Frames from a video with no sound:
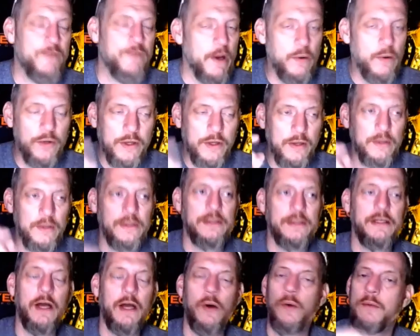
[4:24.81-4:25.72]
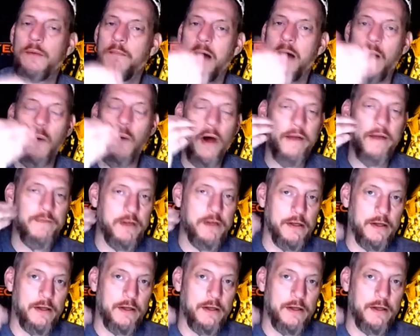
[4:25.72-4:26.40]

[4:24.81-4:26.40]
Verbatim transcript: felt good knowing my wife